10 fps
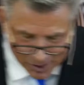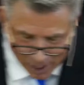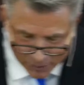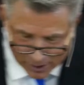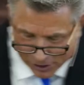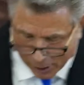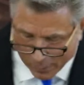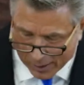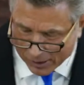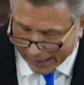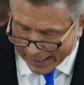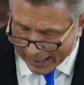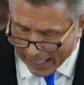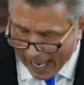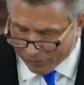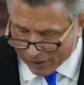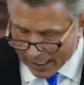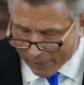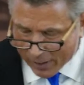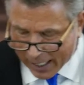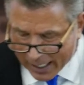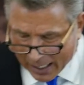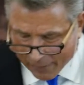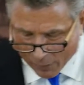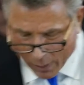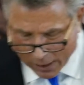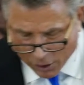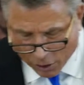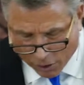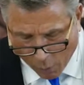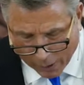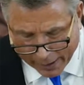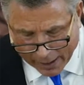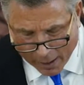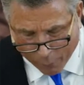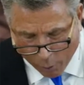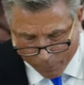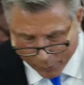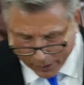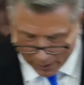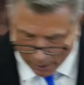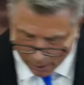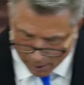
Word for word: nothing seriously and laughs at everything, even when it's totally inappropriate.